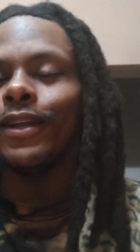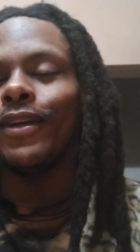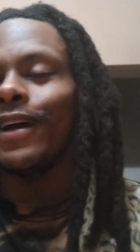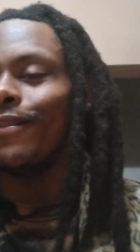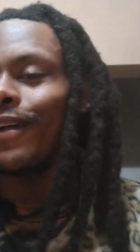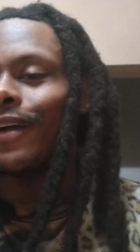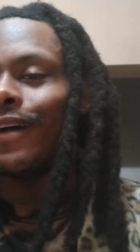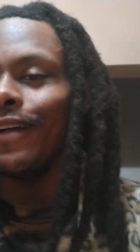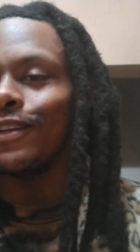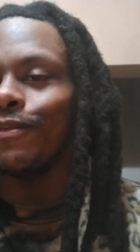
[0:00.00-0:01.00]
there you have it
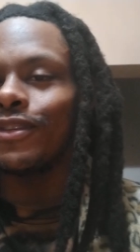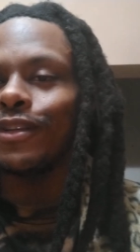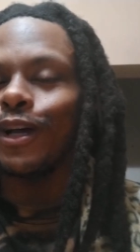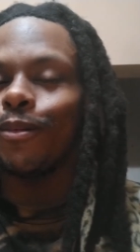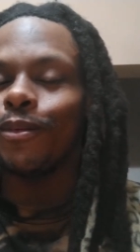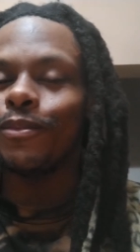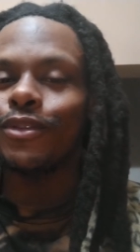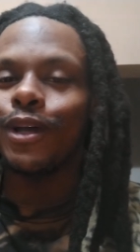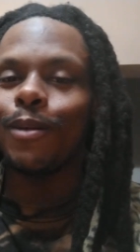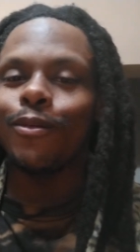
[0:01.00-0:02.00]
guys. I'm gonna stop I'm gonna
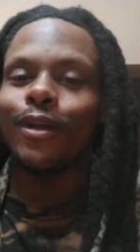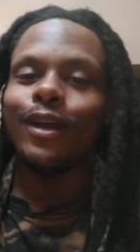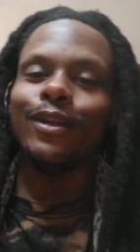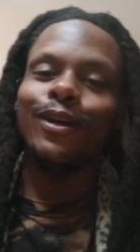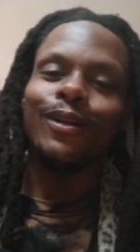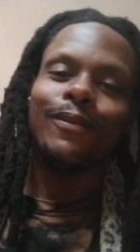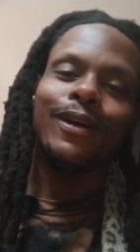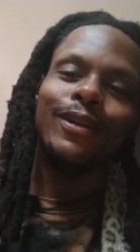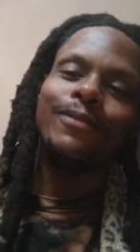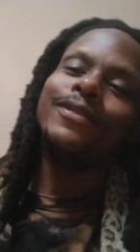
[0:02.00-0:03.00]
stop ranting on
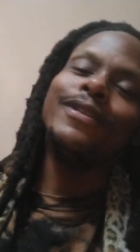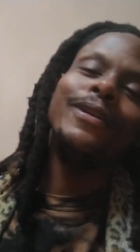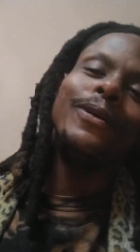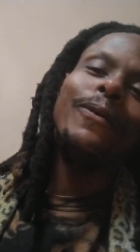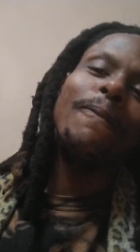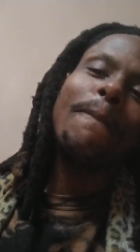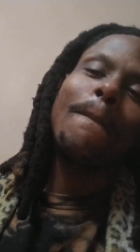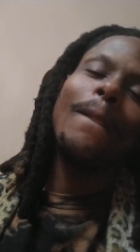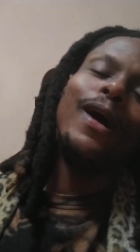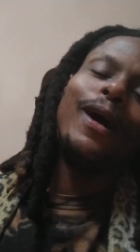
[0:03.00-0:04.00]
about MCU.
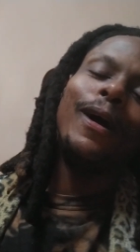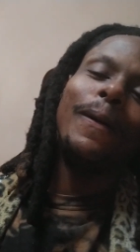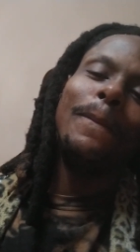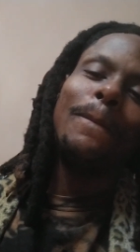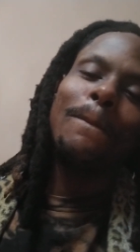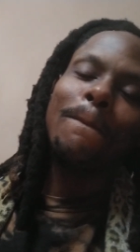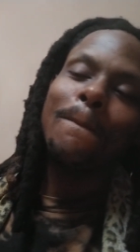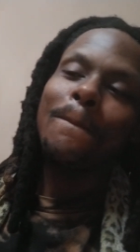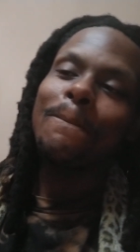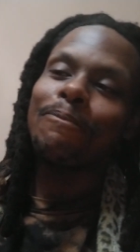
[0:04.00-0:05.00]
Um
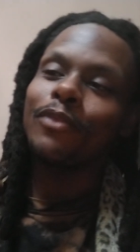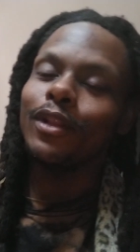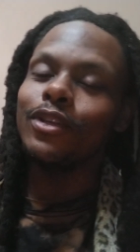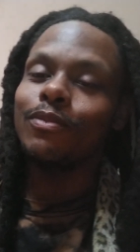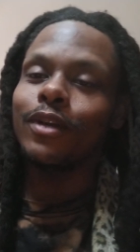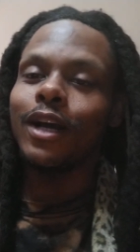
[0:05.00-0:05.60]
leave some